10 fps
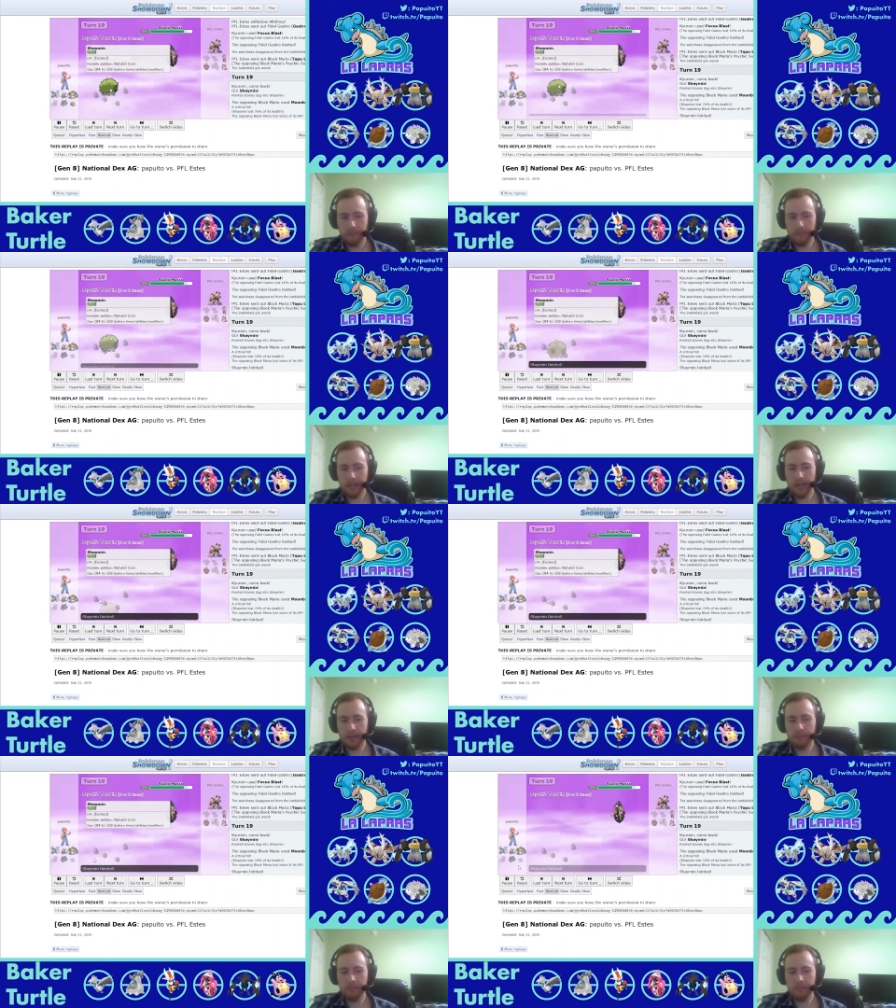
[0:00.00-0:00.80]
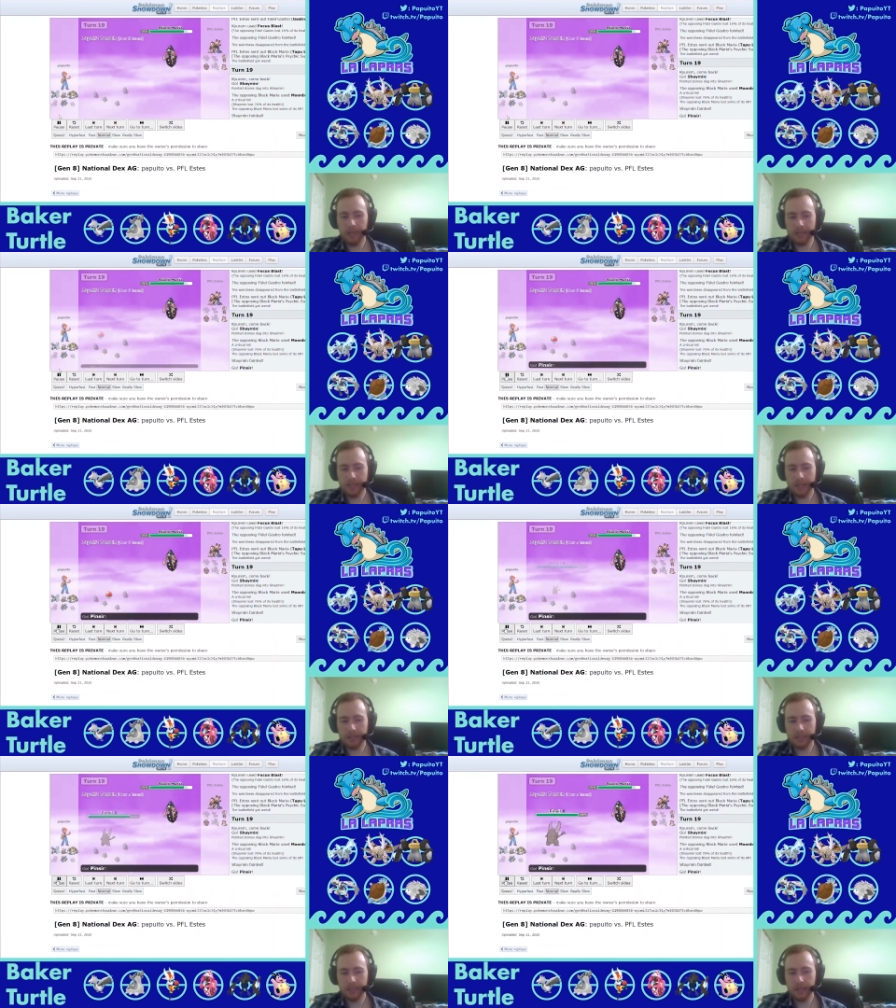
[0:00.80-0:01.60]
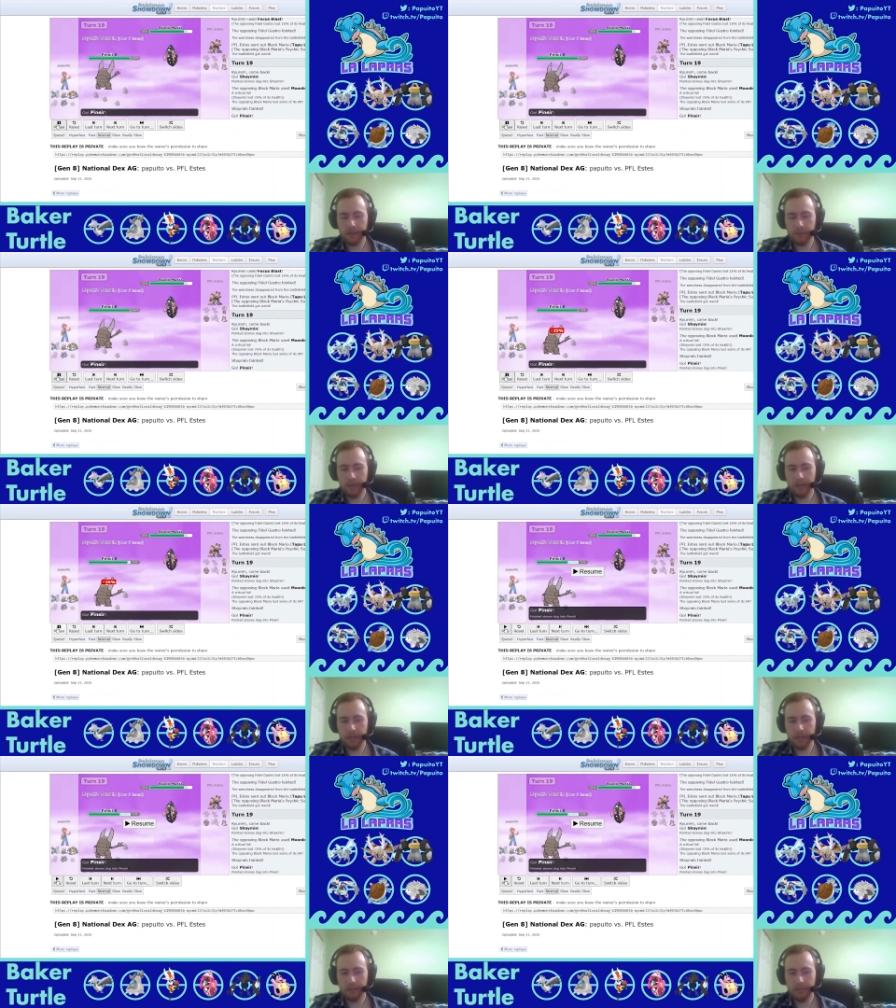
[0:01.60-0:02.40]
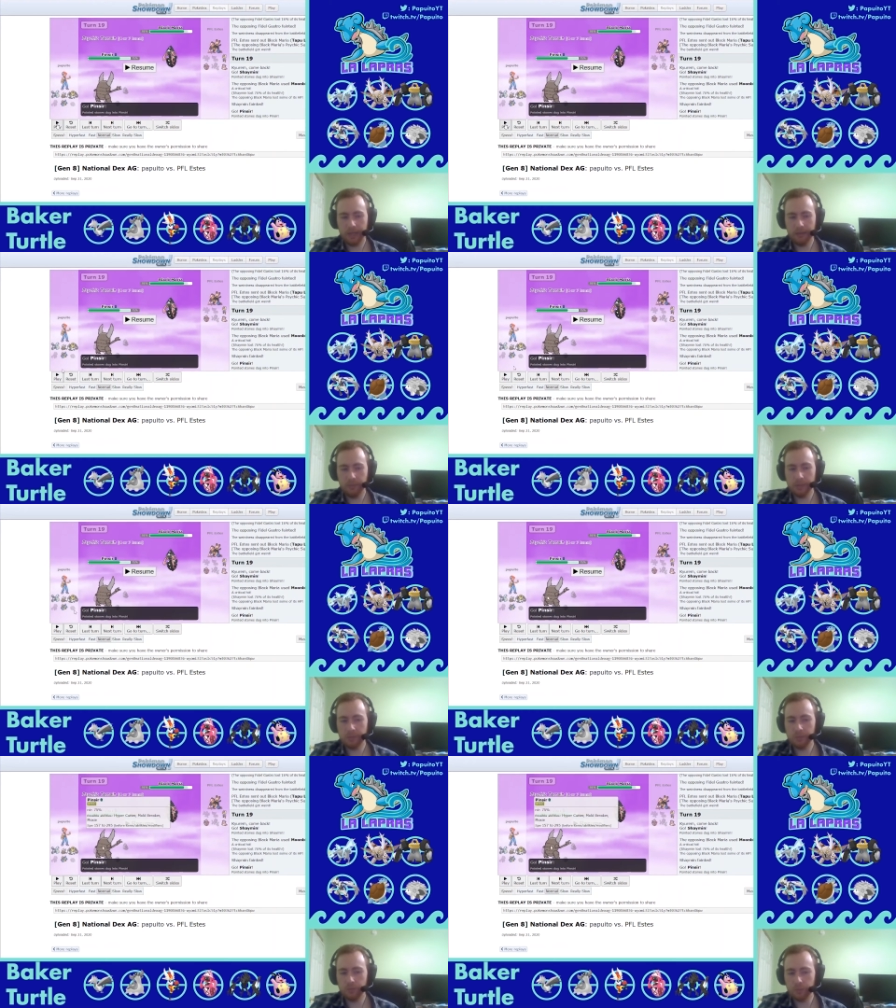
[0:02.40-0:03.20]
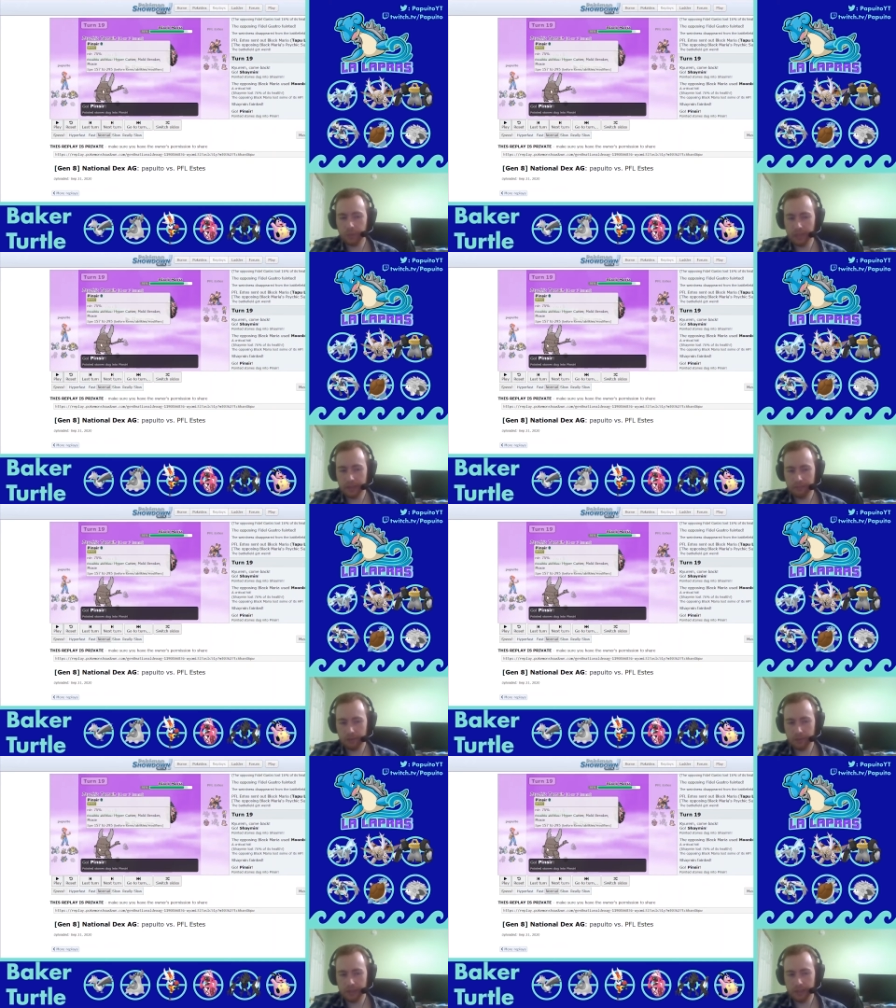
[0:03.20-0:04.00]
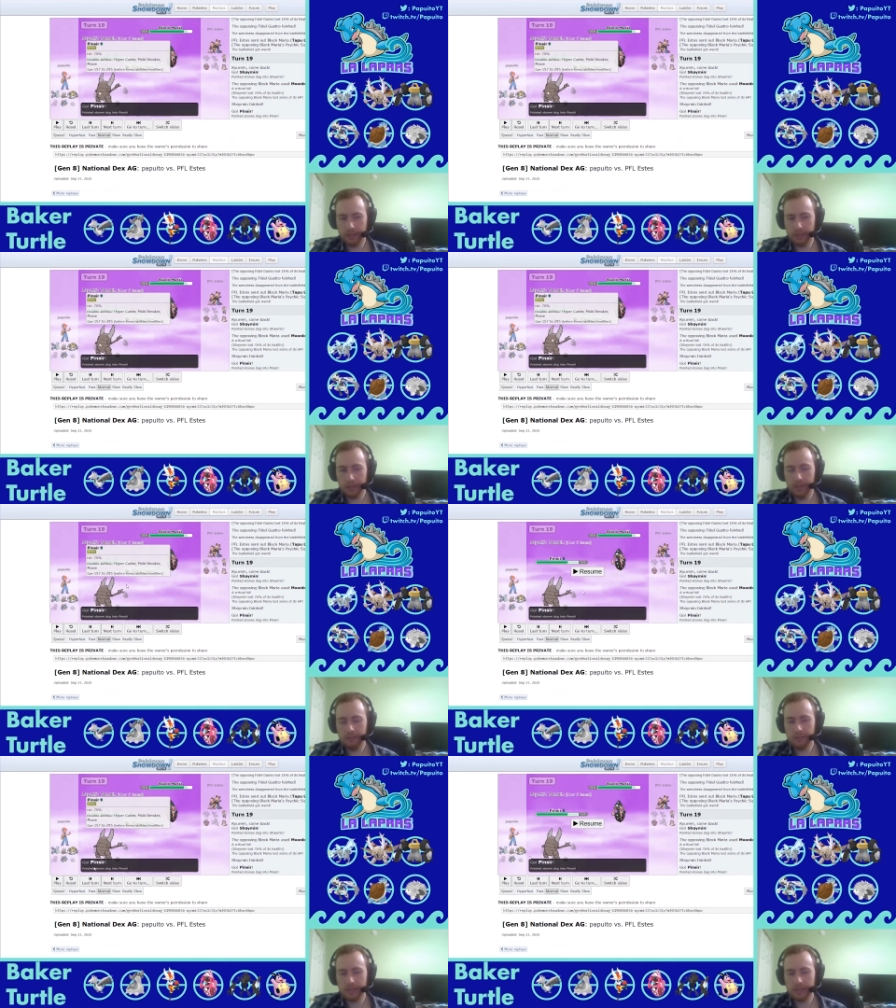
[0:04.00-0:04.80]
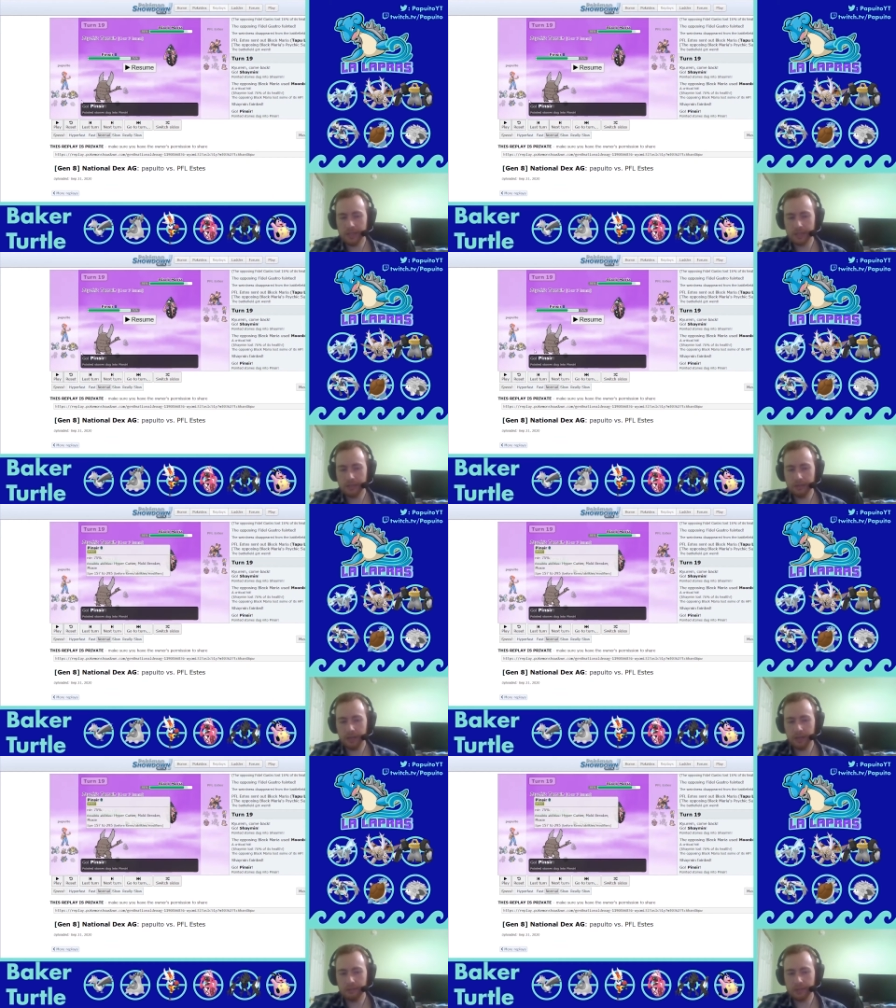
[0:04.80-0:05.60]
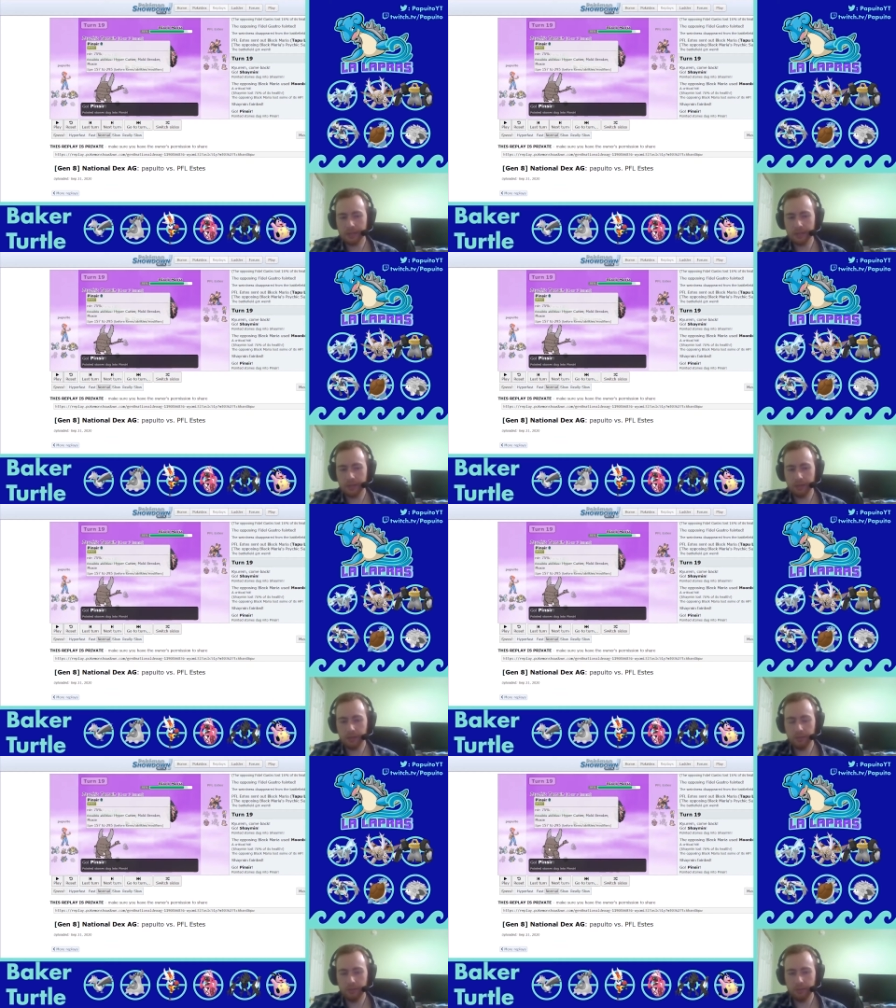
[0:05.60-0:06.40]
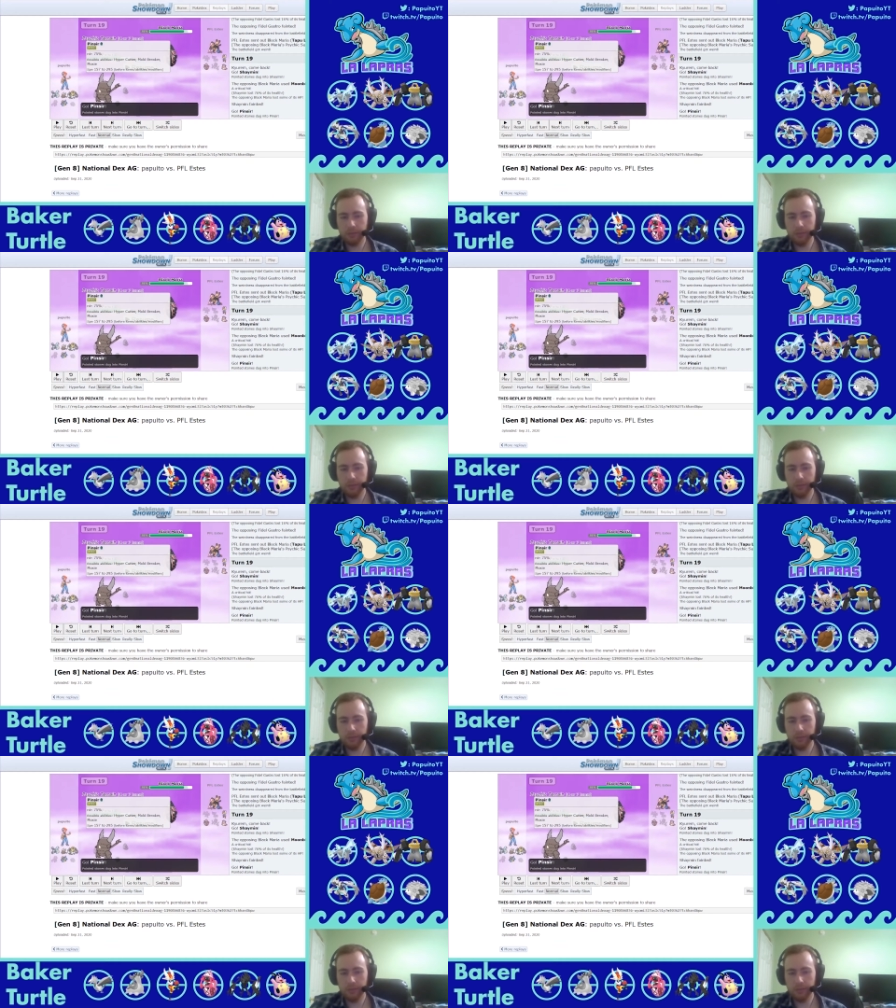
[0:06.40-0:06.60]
But yeah, the Moonblast actually got a crit and knocked me out, which was really unfortunate, because next turn I was going to go